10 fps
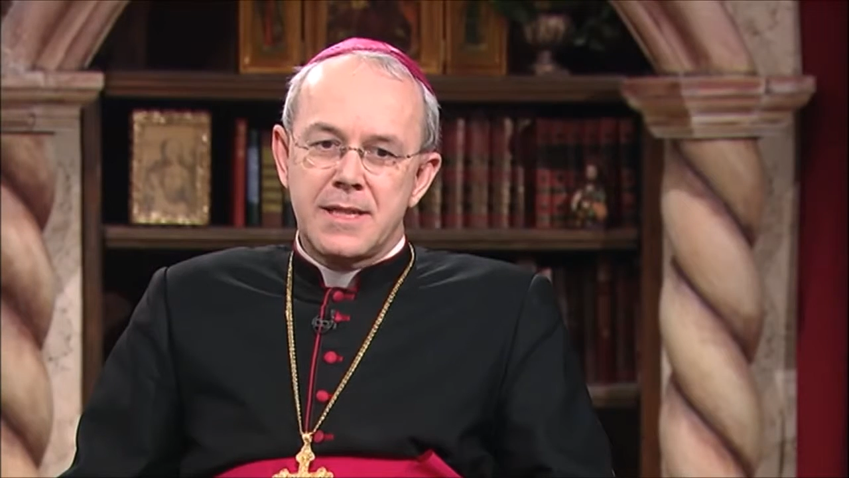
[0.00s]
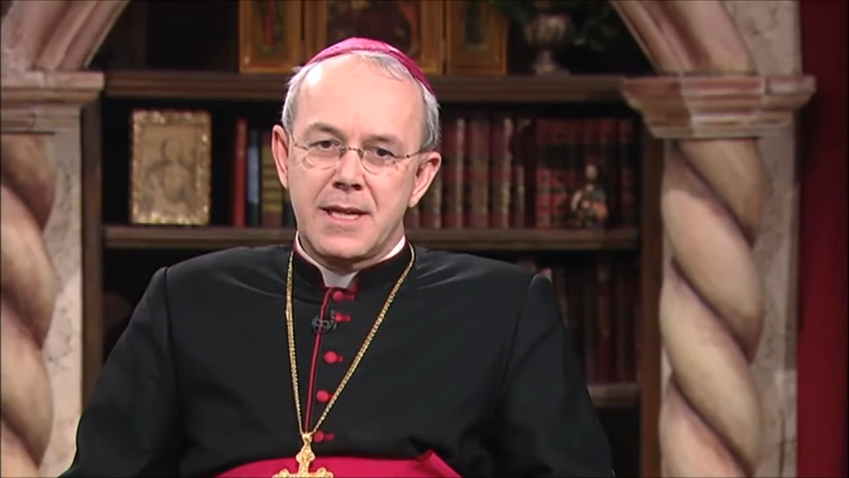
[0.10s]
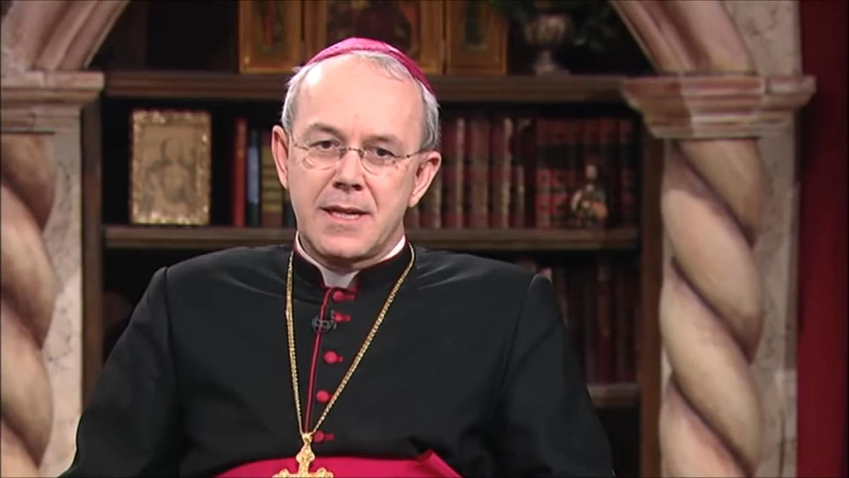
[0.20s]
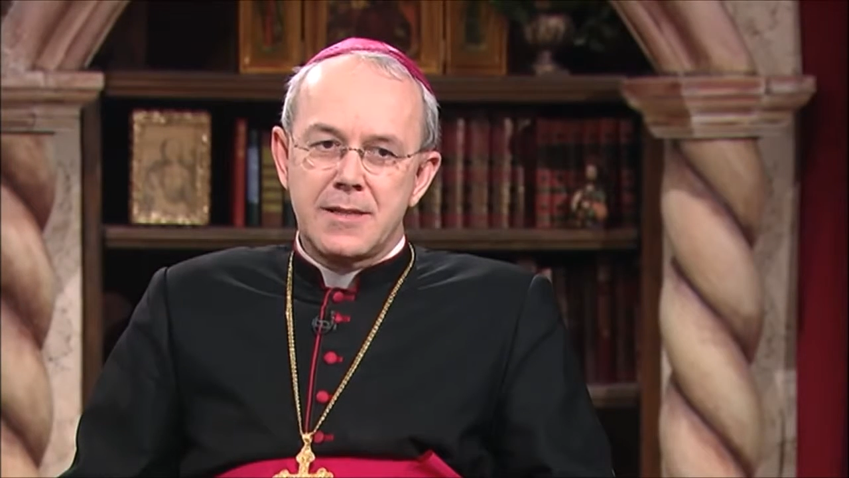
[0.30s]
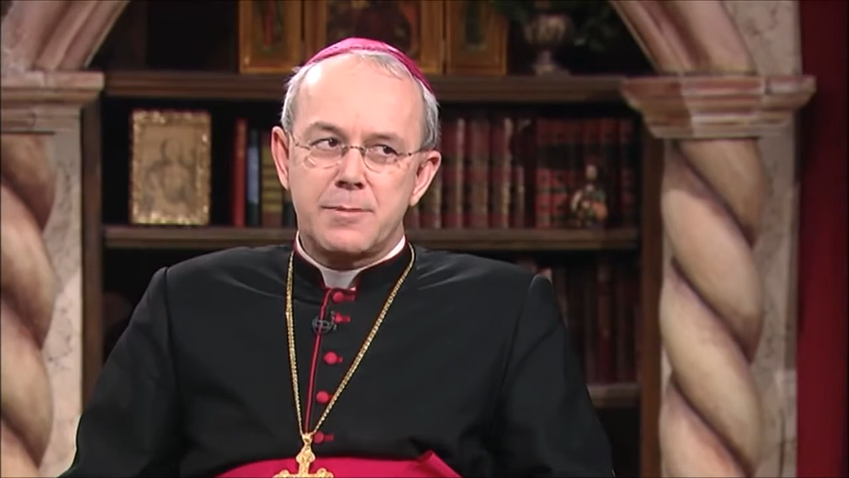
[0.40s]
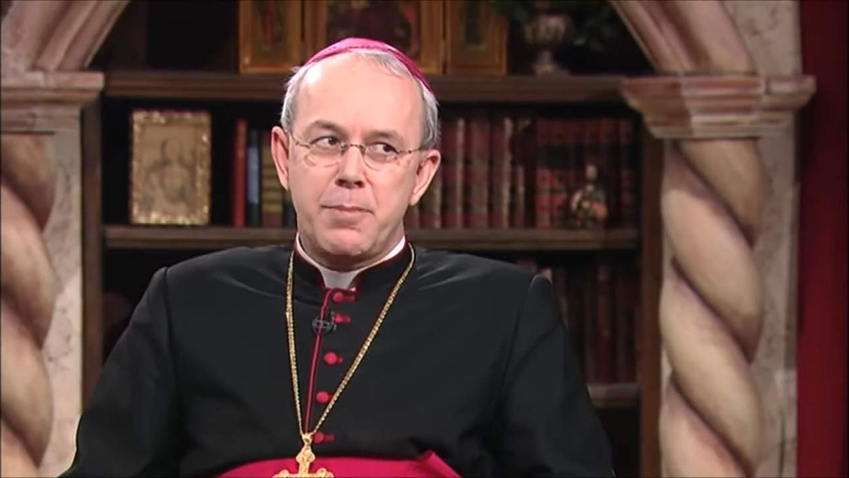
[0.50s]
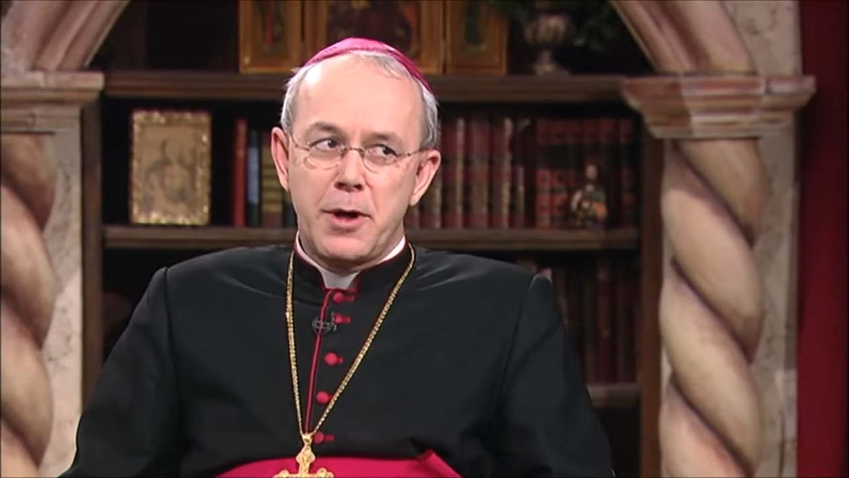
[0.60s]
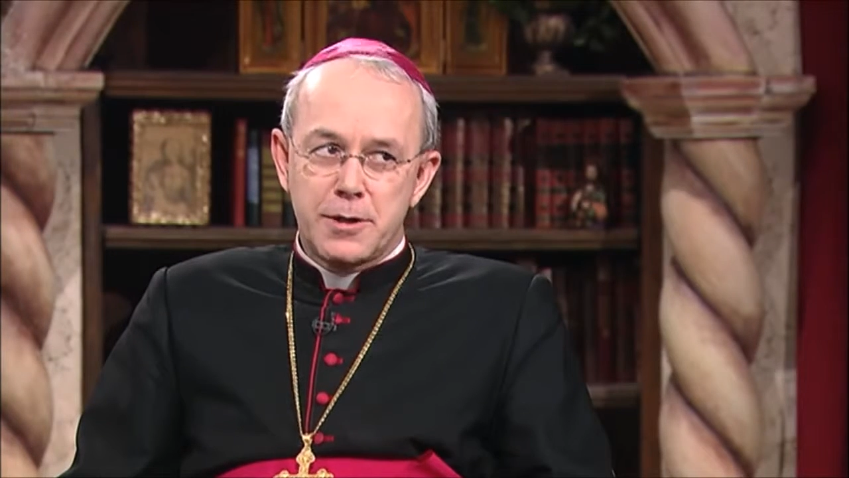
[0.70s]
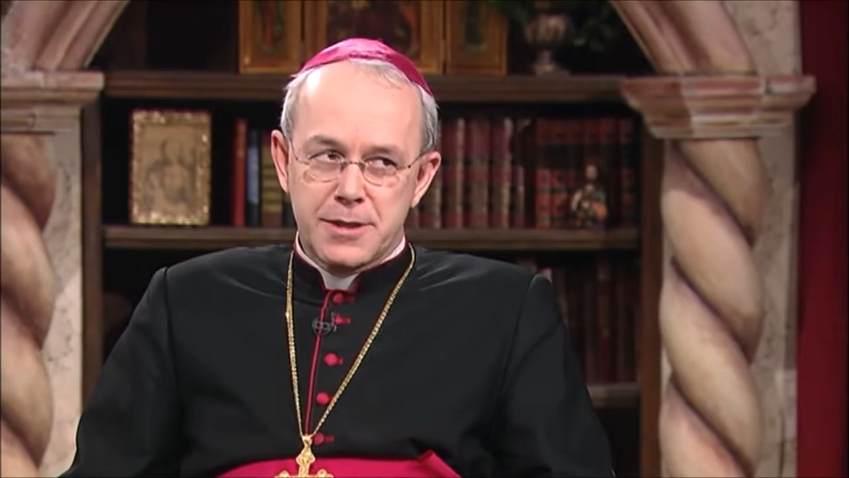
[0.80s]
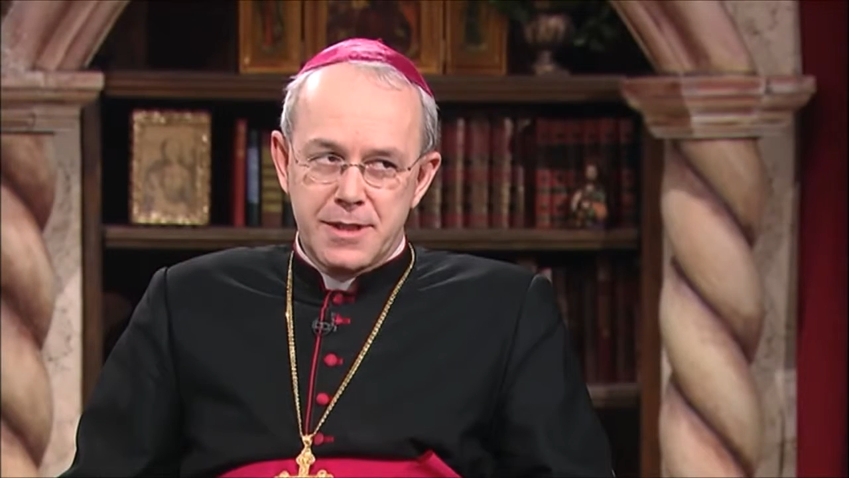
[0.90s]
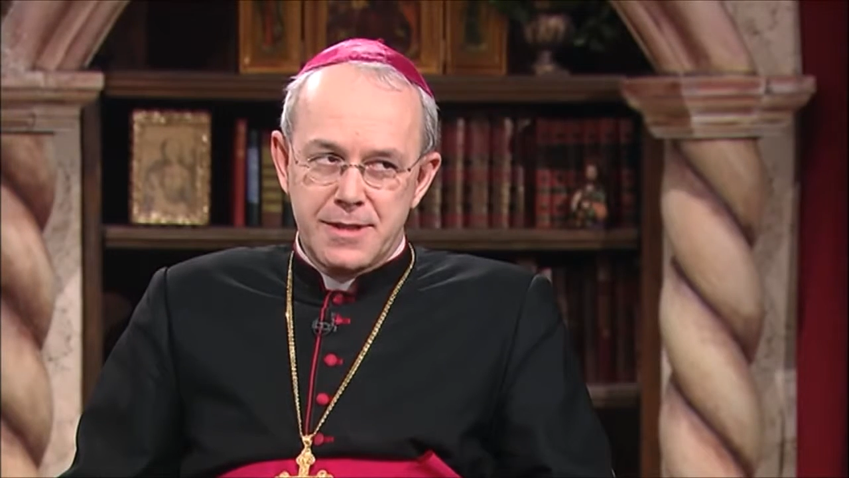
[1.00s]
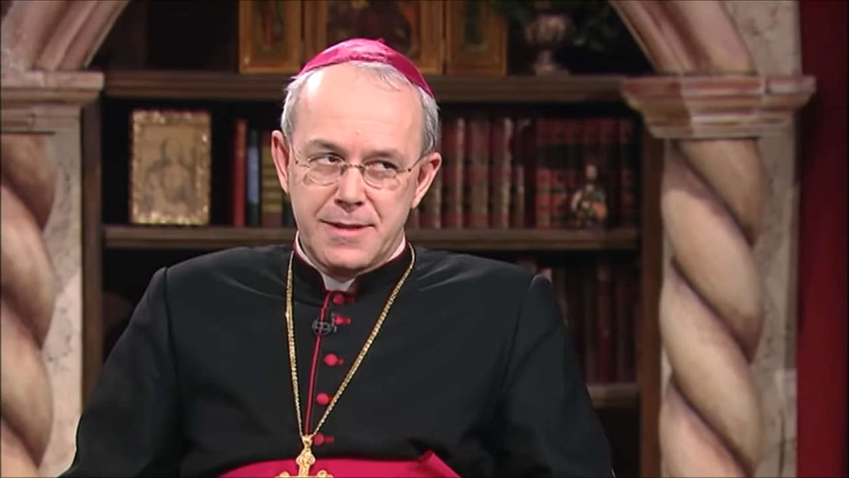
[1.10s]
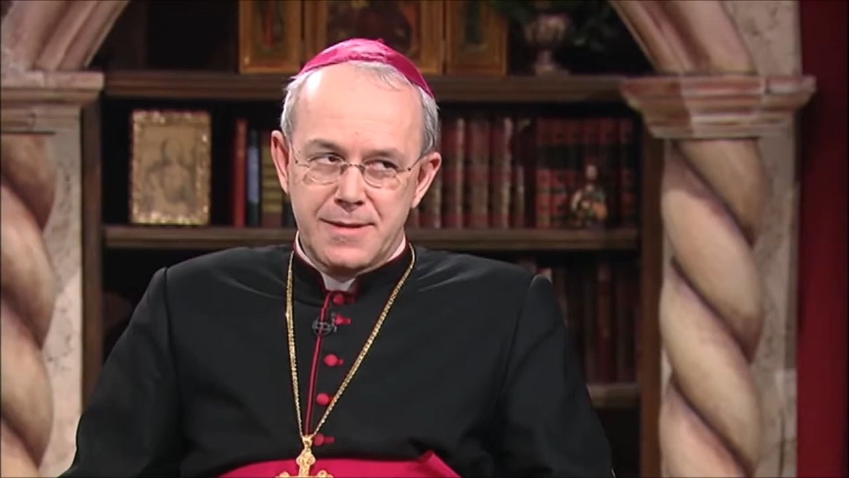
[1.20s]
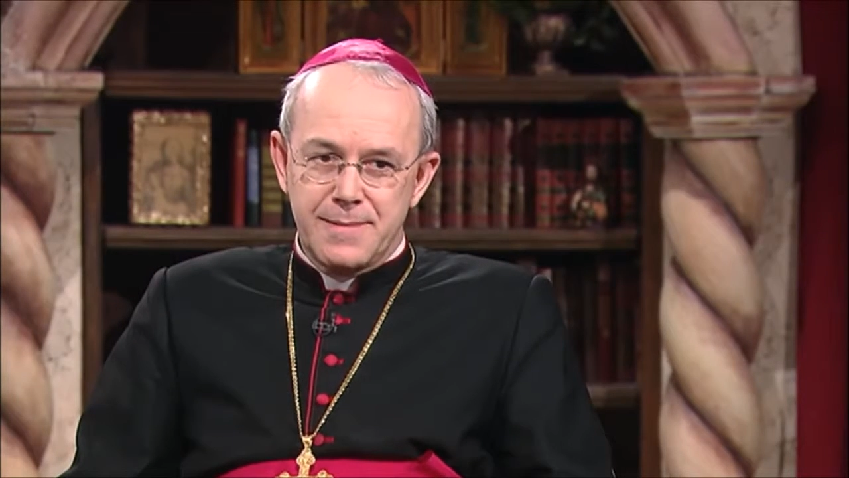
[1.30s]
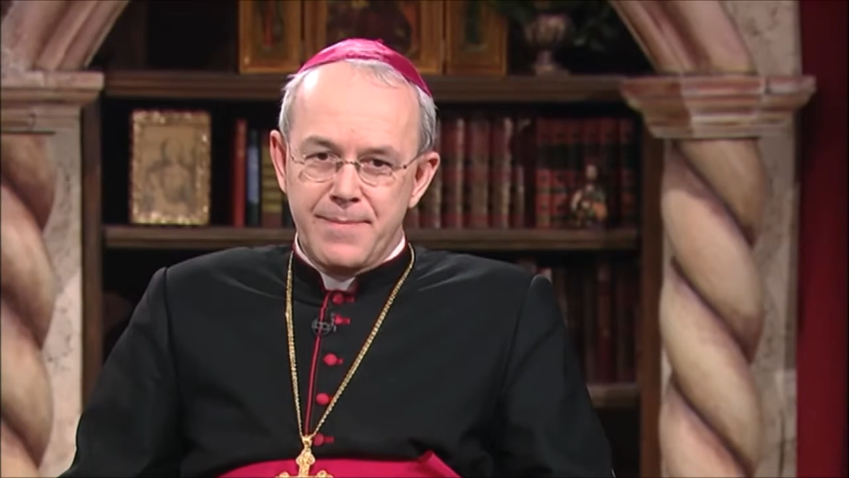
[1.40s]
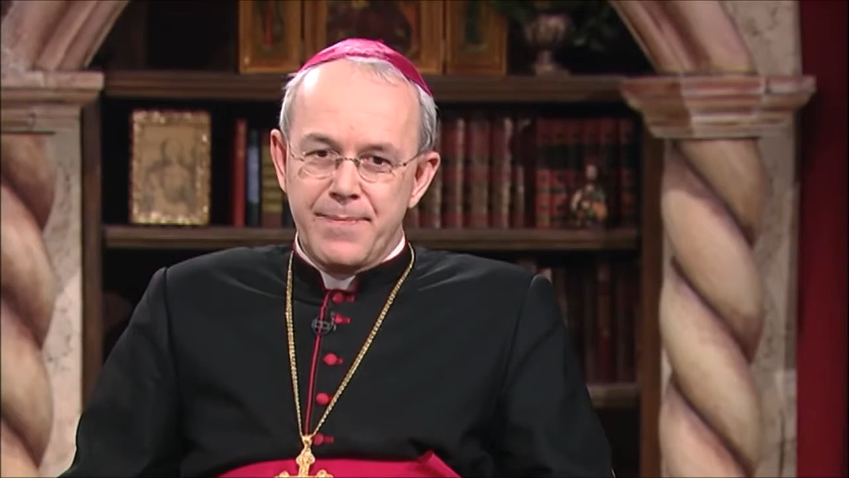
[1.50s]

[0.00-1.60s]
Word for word: sacred person,